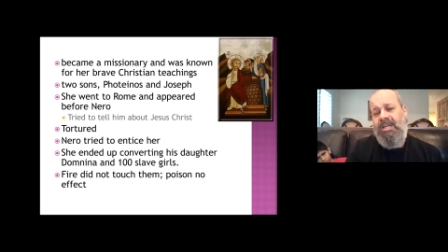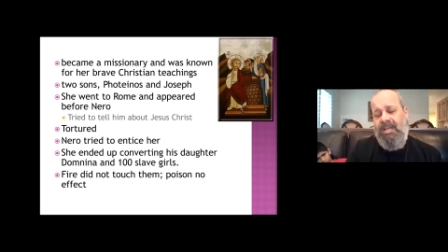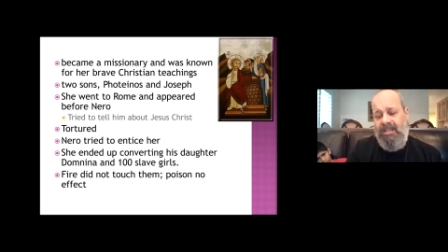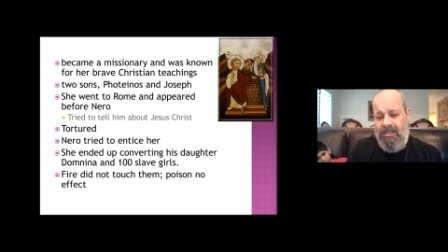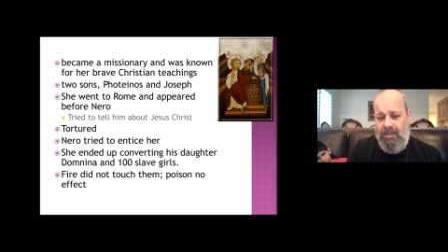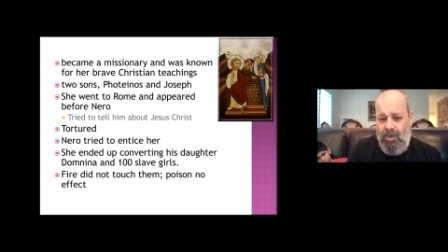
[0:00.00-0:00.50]

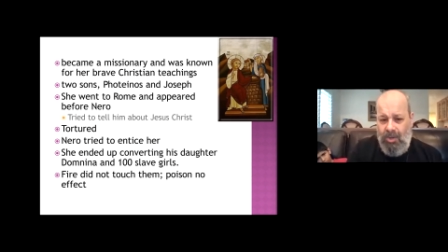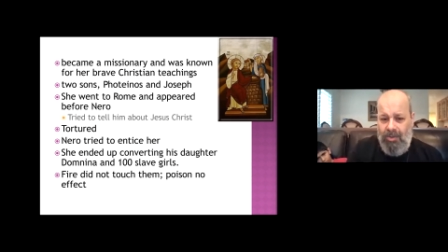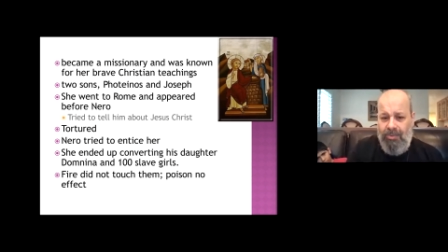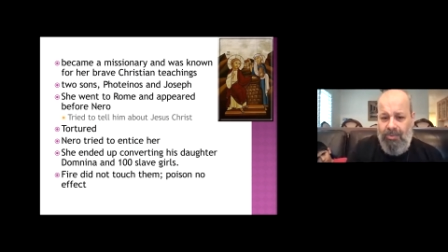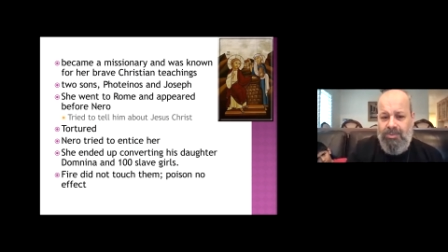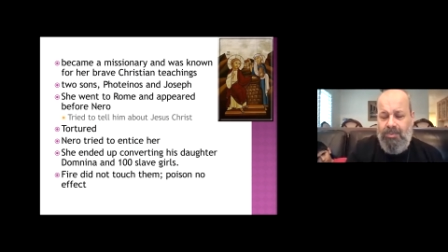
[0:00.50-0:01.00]
And then
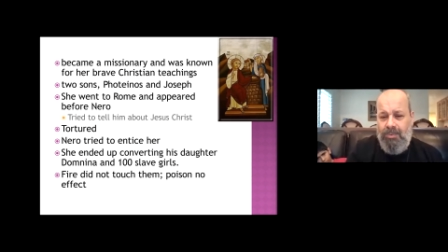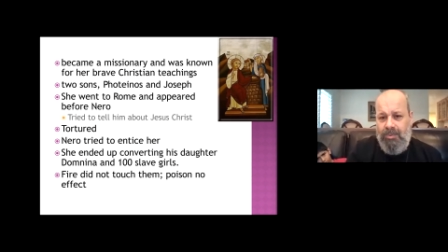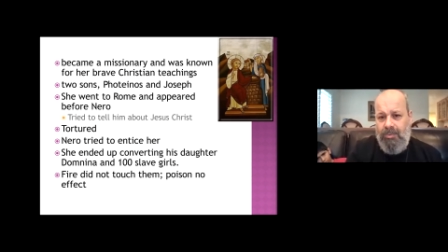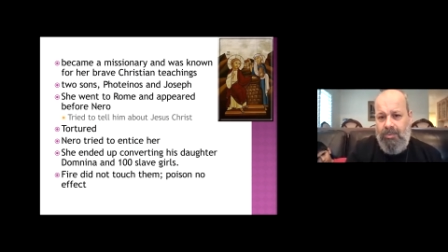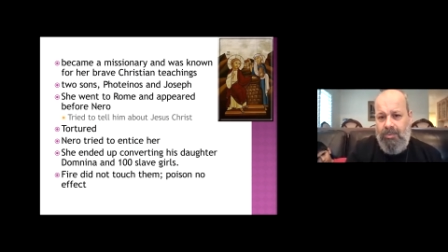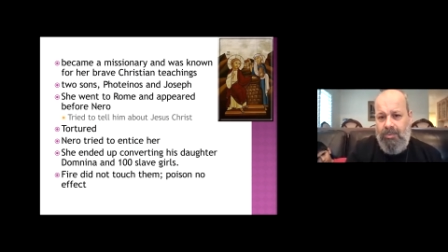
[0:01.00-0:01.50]
all those with,
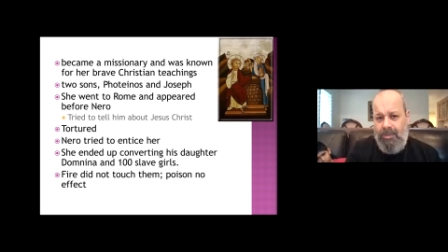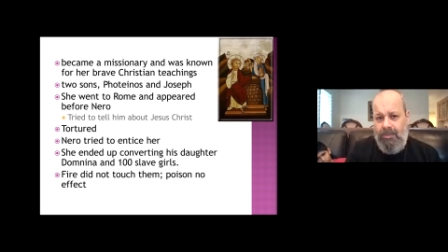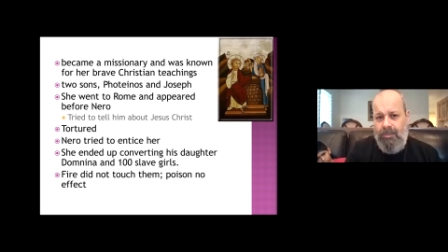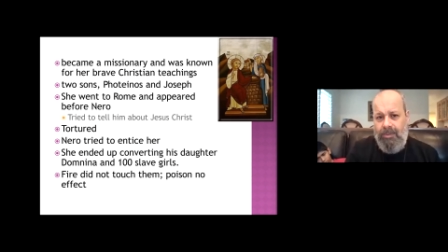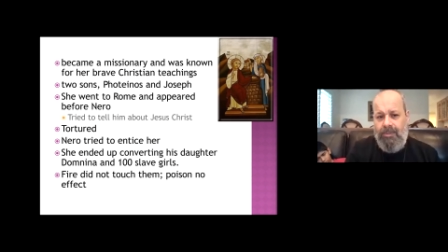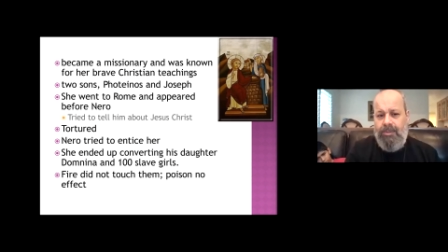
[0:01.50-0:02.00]
with,
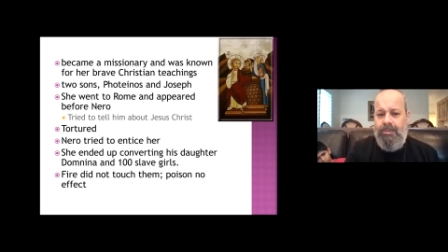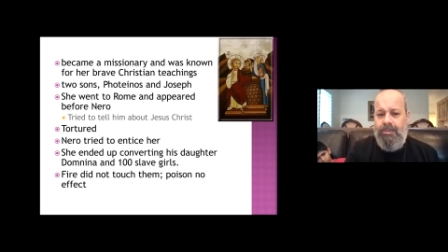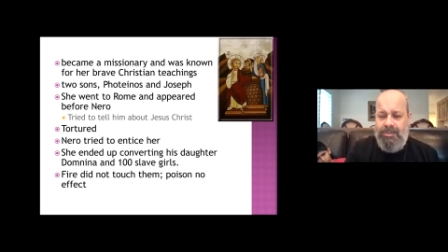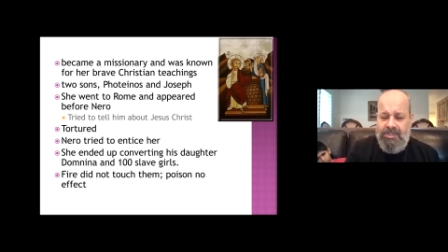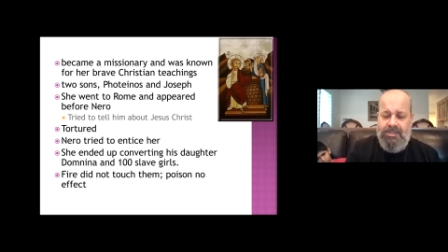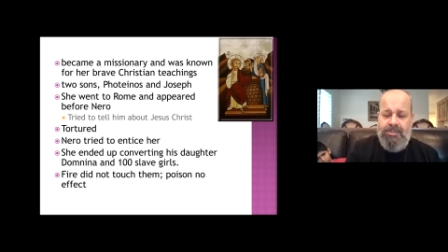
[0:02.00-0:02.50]
with her, her
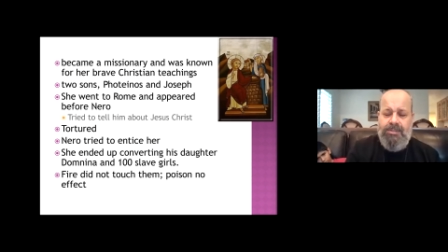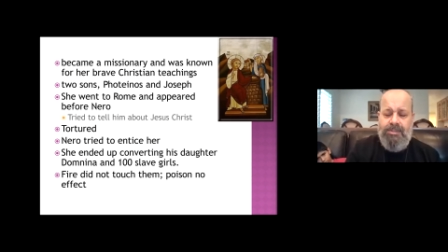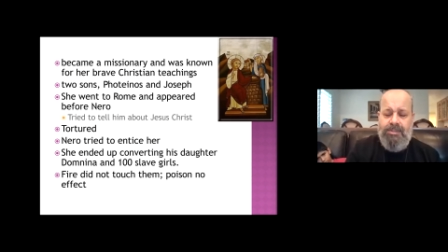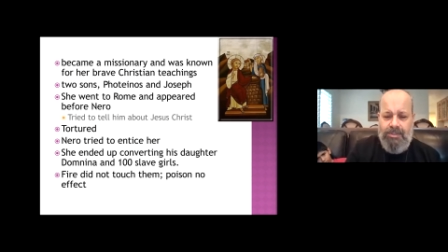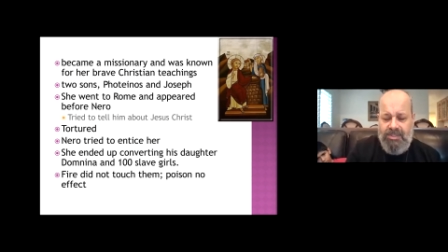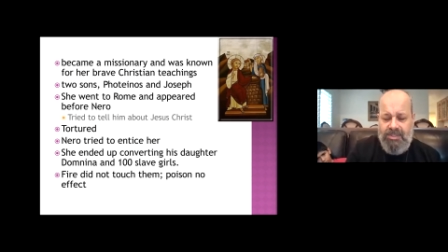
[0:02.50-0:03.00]

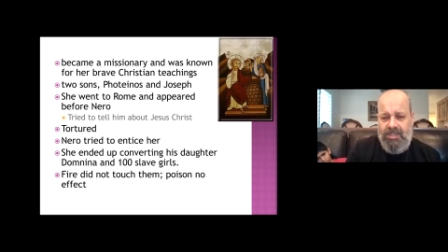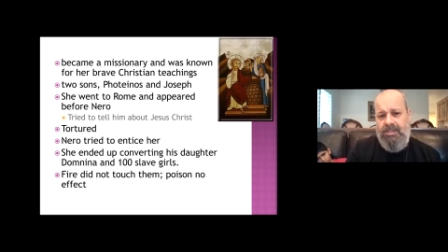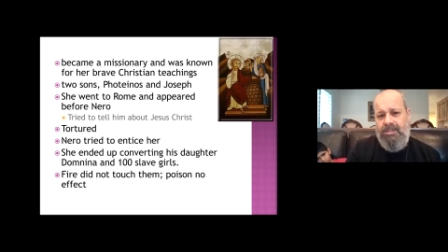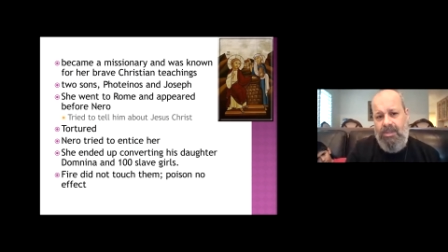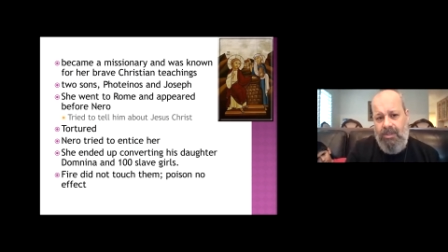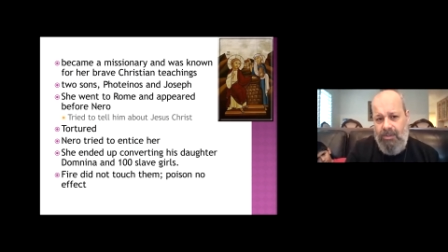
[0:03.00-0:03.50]
sisters, her
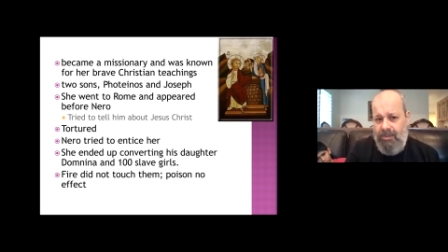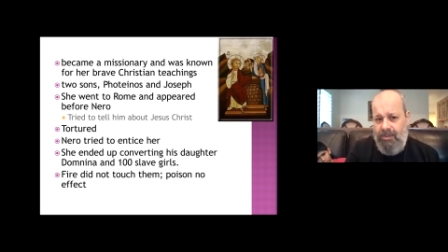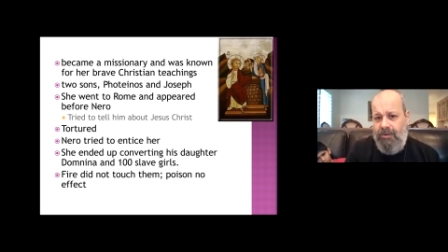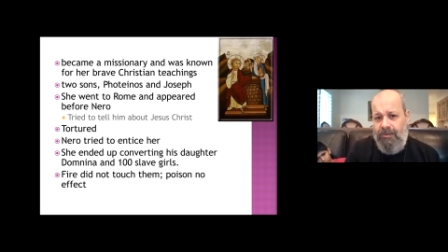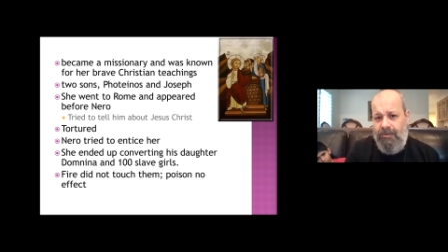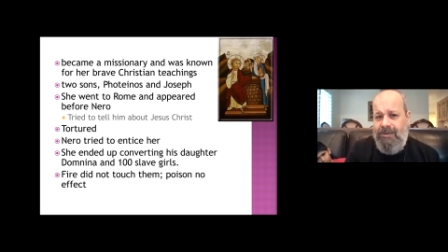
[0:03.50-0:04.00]
sons, all of
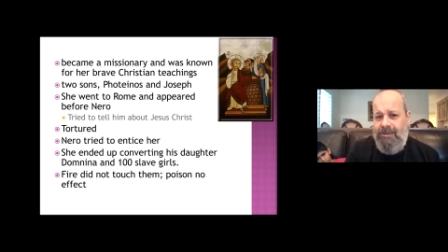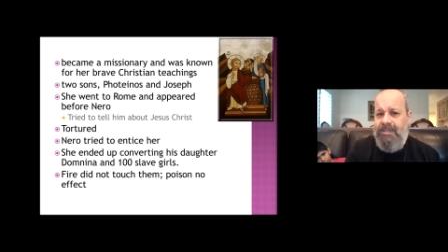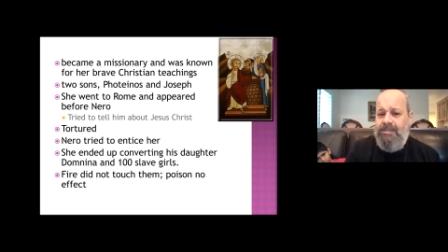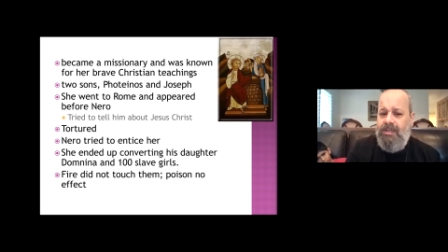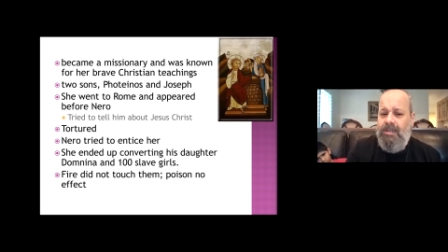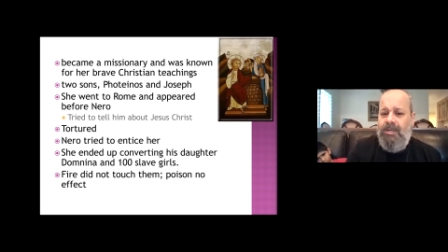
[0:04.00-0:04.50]
her friends
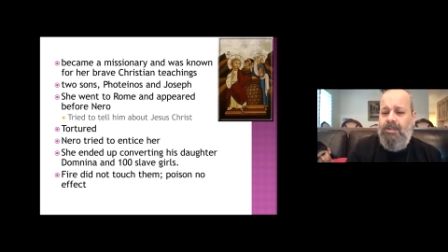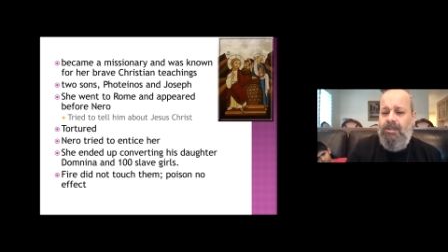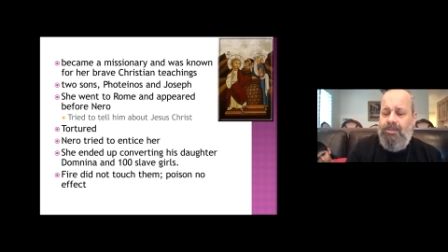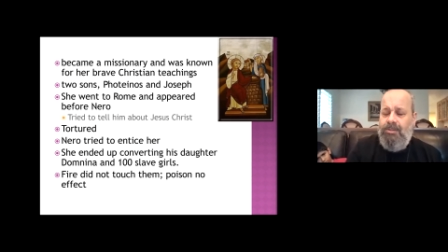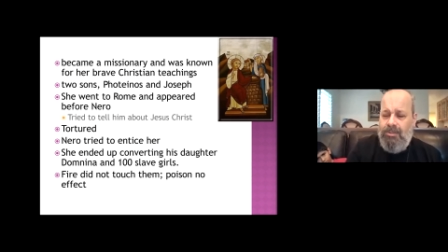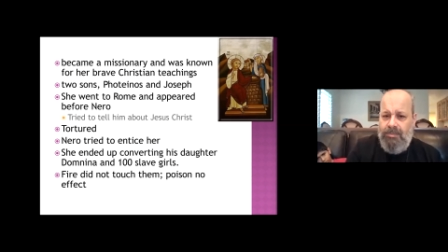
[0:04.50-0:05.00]

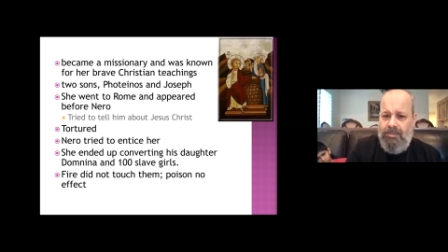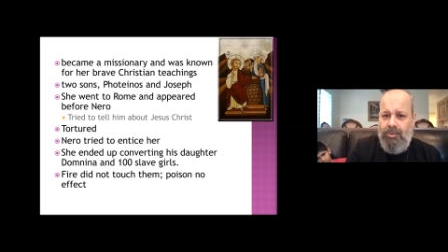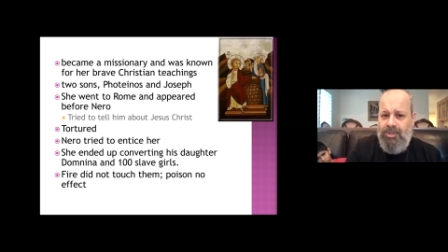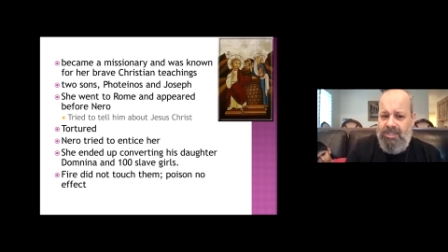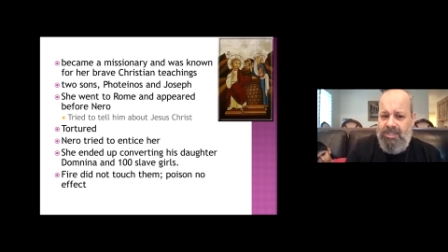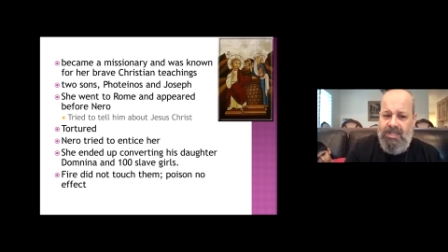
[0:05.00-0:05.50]
took the
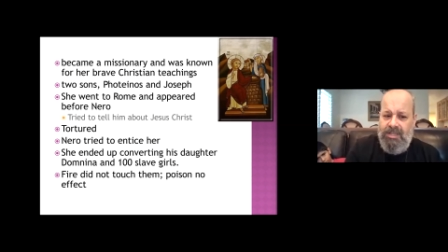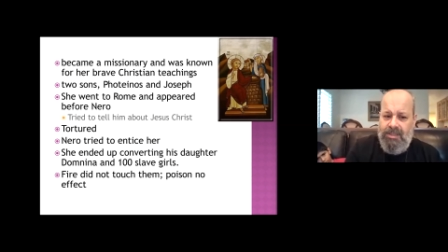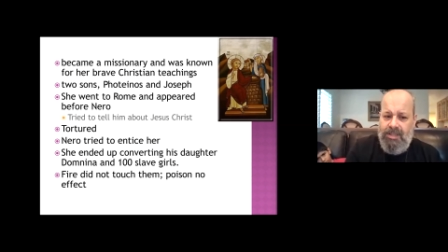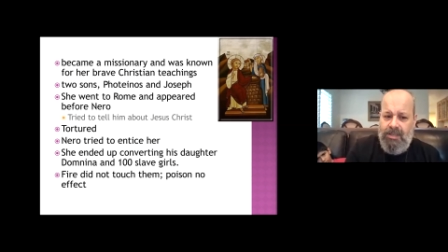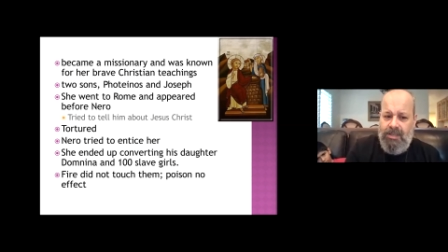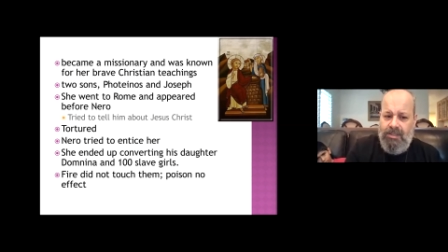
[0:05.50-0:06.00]
poison and
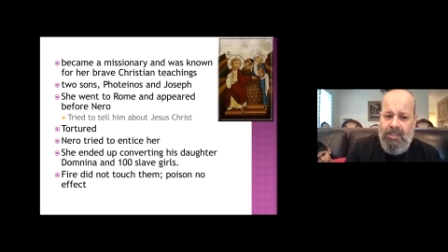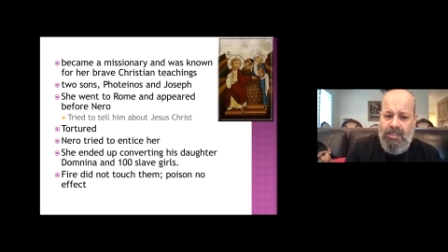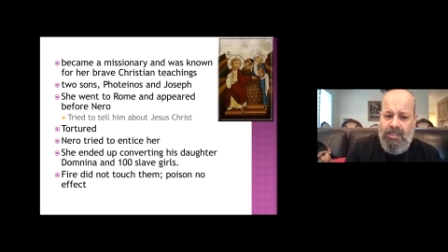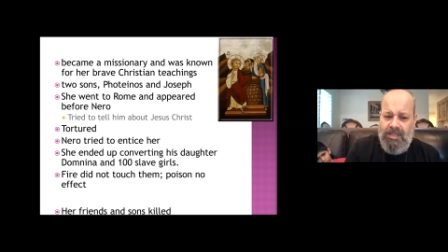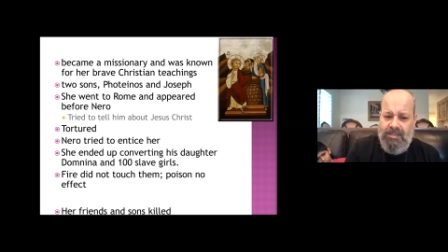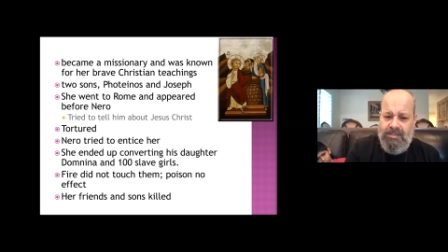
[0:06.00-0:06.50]
nothing
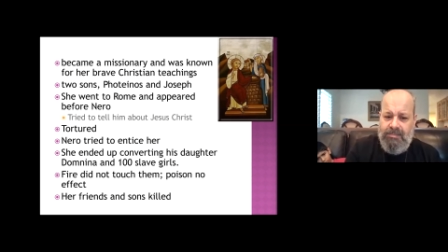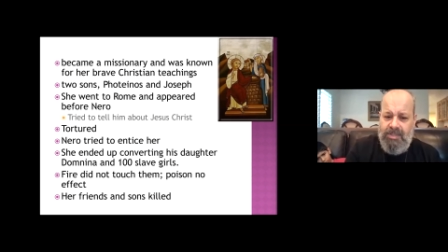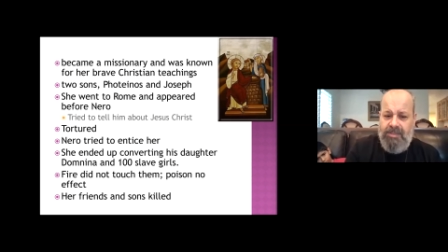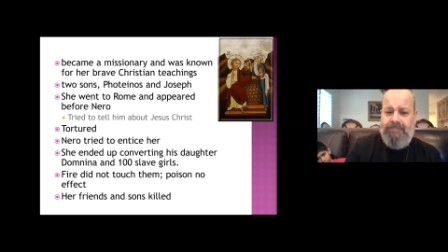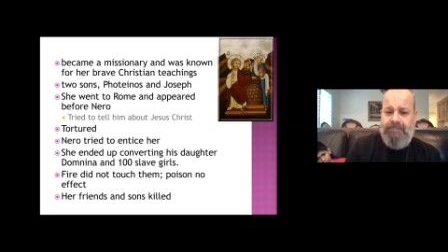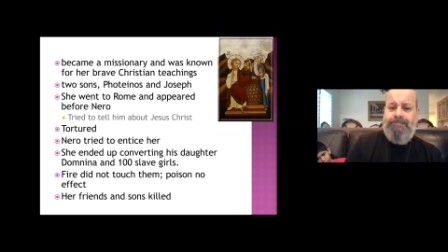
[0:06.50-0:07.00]
enticed them either.